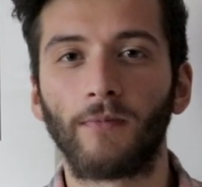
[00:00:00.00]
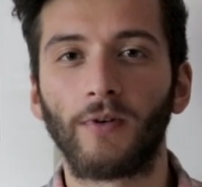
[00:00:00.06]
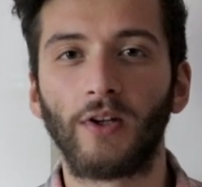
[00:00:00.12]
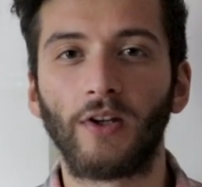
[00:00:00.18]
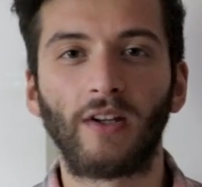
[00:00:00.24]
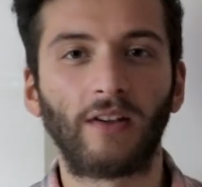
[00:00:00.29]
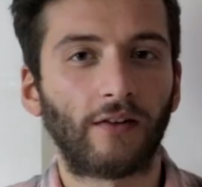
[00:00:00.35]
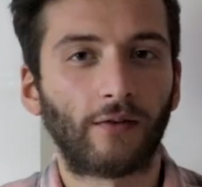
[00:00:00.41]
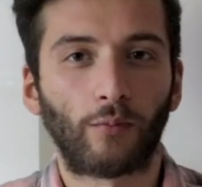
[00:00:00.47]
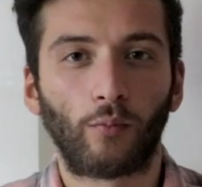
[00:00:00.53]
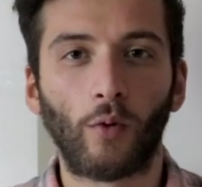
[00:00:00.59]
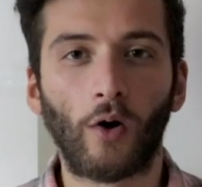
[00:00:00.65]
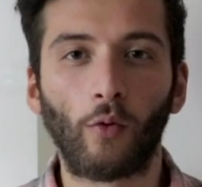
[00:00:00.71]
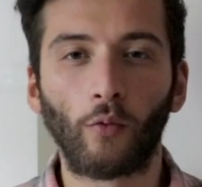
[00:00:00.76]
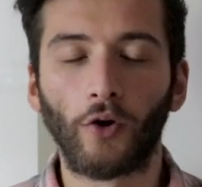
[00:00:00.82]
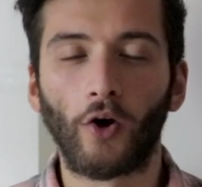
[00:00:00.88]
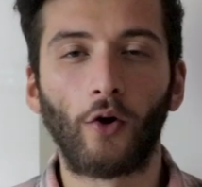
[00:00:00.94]
it's
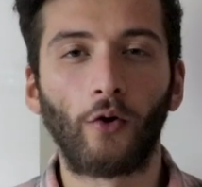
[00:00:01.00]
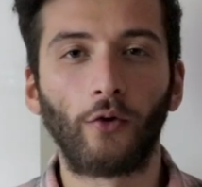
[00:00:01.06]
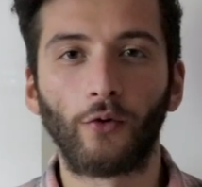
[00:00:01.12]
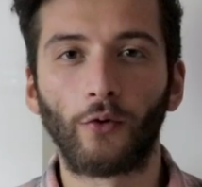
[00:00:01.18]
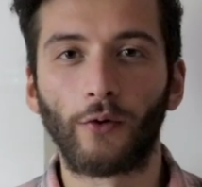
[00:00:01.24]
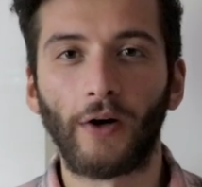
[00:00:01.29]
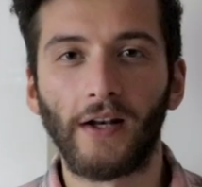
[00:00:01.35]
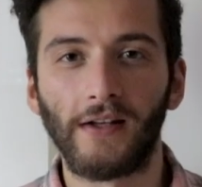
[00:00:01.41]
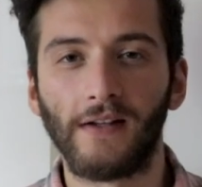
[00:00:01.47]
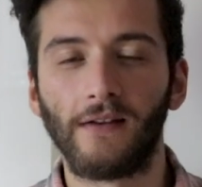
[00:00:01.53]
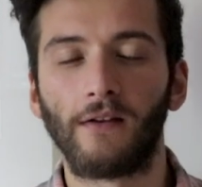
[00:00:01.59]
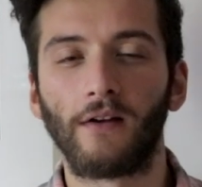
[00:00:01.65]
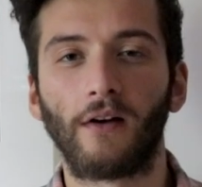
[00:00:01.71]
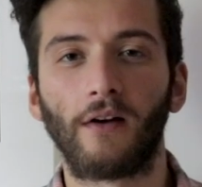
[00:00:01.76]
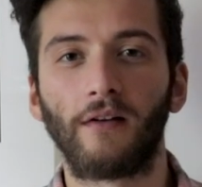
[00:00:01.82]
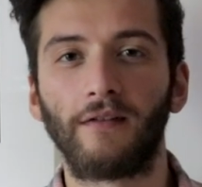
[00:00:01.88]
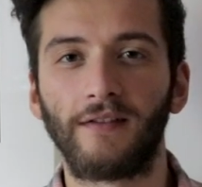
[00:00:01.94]
well known already
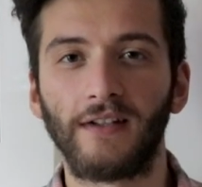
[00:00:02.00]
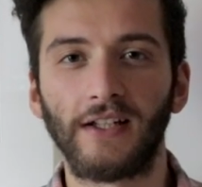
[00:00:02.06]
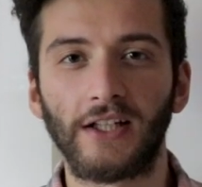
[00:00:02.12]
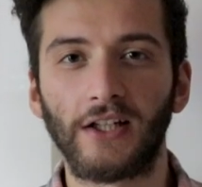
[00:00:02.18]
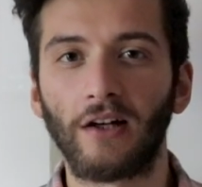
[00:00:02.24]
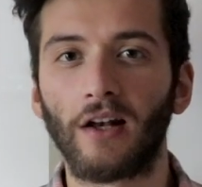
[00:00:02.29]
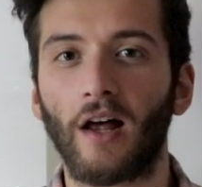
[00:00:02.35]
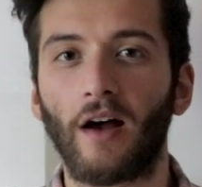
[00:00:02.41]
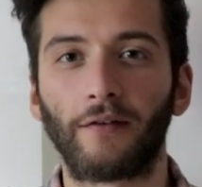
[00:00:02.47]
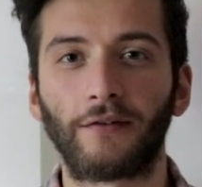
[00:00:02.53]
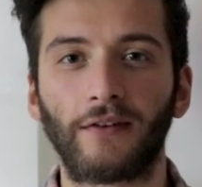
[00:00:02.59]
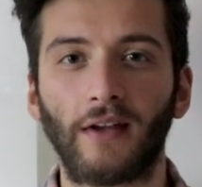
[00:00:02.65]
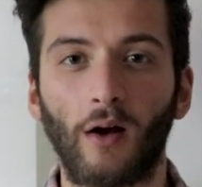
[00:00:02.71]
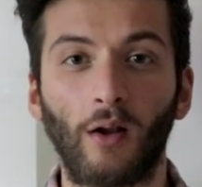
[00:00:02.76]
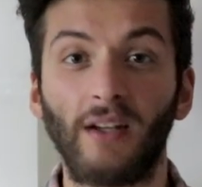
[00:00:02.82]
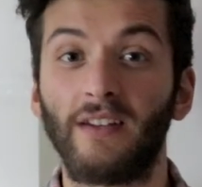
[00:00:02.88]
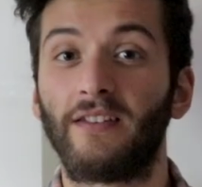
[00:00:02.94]
that a vegan
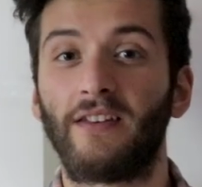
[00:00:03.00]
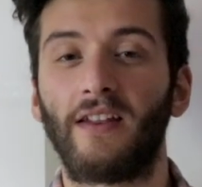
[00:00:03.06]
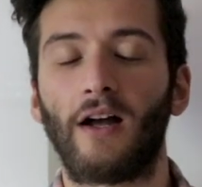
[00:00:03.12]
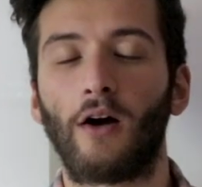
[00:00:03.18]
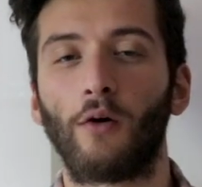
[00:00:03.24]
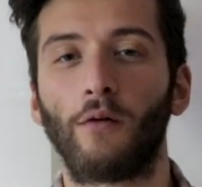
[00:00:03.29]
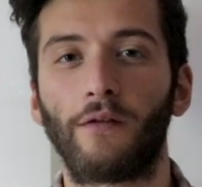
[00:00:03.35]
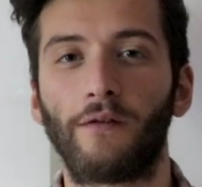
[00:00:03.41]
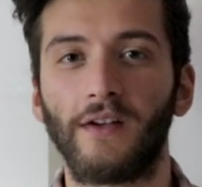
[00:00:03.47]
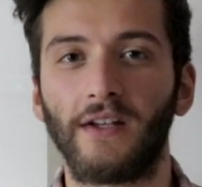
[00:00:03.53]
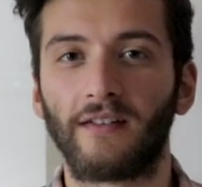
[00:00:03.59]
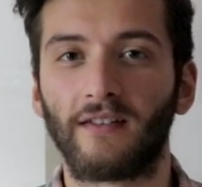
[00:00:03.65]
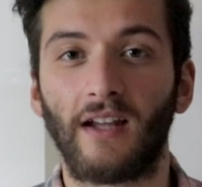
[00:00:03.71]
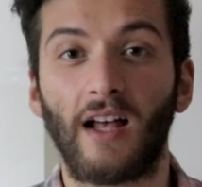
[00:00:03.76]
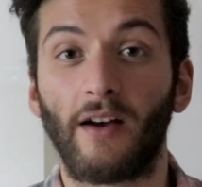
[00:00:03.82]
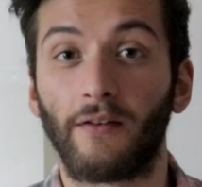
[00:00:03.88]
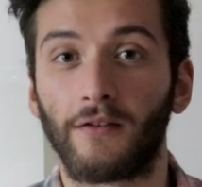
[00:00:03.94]
lifestyle is the
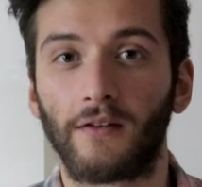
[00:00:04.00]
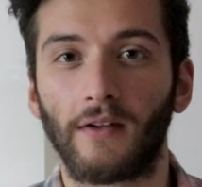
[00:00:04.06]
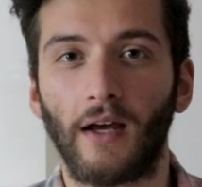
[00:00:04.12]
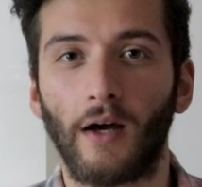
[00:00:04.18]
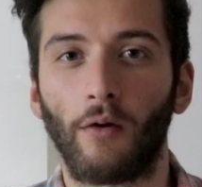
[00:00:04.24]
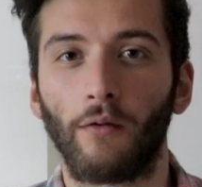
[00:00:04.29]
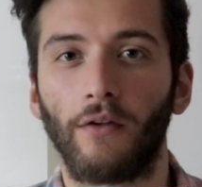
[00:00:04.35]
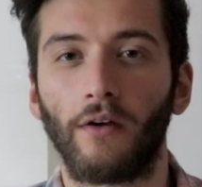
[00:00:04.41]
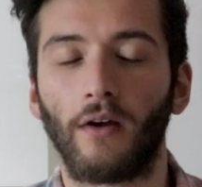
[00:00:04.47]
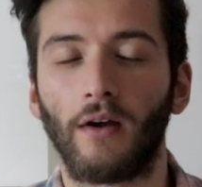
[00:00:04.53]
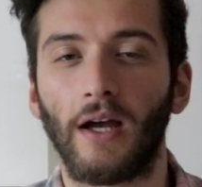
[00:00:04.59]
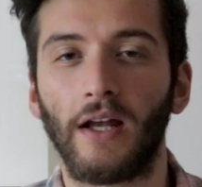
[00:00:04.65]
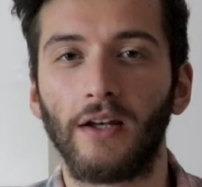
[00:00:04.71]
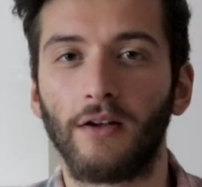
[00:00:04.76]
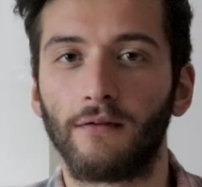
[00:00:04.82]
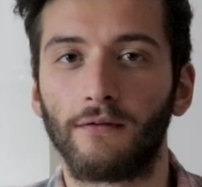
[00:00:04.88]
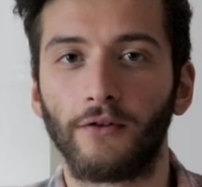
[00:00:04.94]
healthiest lifestyle that
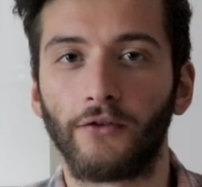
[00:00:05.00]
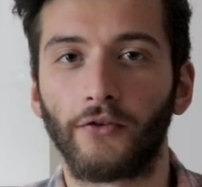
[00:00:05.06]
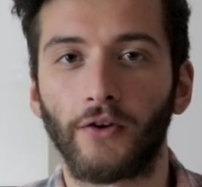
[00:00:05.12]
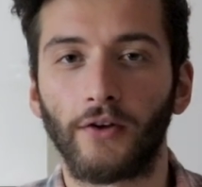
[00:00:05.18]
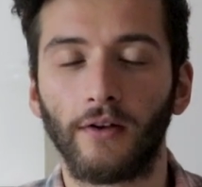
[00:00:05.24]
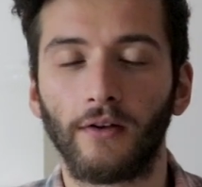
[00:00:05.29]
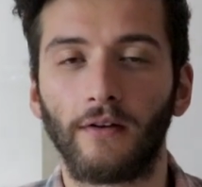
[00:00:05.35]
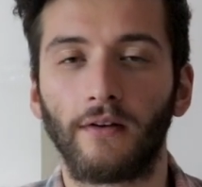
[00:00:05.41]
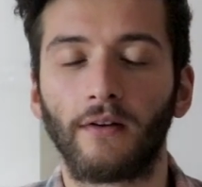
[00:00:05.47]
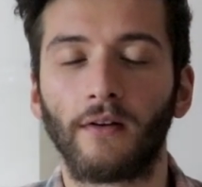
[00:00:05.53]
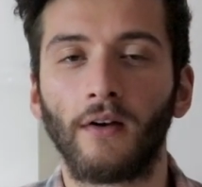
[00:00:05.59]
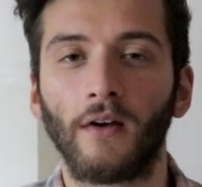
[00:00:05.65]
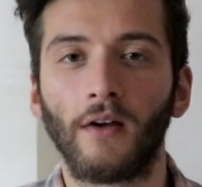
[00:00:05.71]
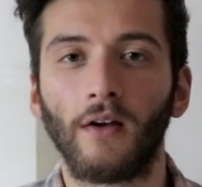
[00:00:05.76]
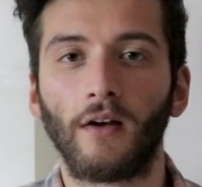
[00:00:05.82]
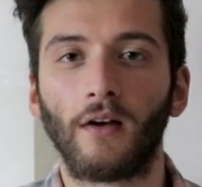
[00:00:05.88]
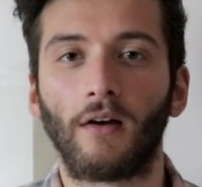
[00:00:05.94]
any of us could
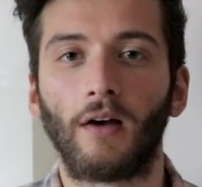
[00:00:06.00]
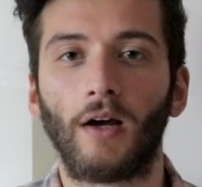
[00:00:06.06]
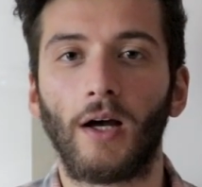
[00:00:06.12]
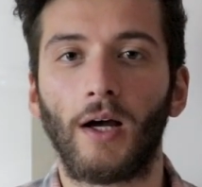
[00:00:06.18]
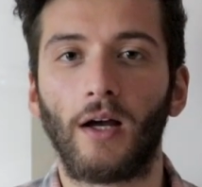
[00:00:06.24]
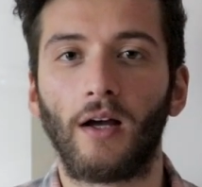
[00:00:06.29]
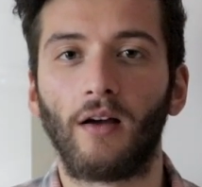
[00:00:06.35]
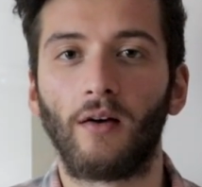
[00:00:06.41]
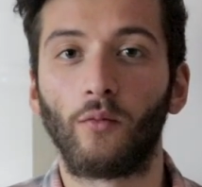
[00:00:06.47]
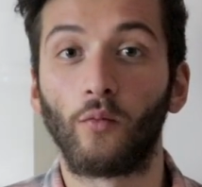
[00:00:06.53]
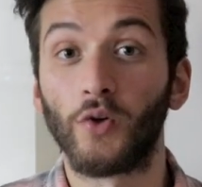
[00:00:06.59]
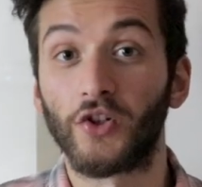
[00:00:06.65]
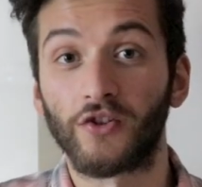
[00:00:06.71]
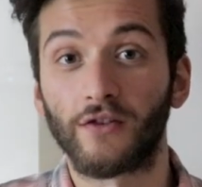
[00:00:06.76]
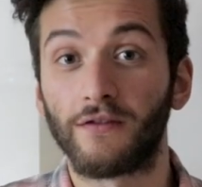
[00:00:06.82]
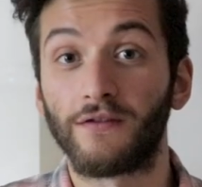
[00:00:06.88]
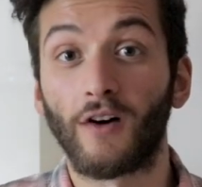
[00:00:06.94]
uh,
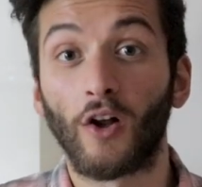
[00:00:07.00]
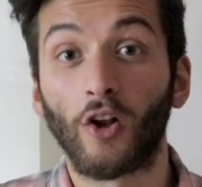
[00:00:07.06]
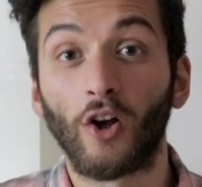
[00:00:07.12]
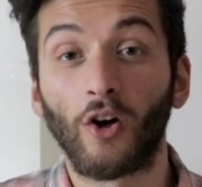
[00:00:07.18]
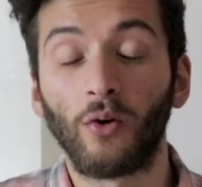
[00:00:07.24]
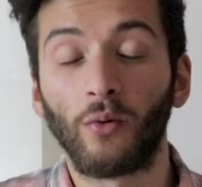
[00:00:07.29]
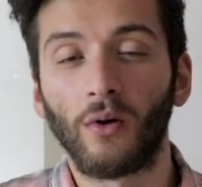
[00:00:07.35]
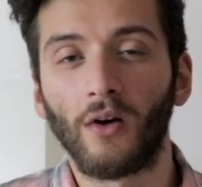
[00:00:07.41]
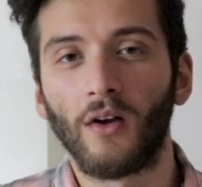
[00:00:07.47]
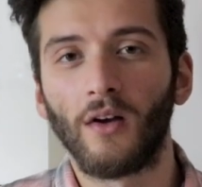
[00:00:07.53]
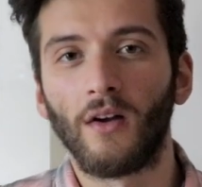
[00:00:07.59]
wish to follow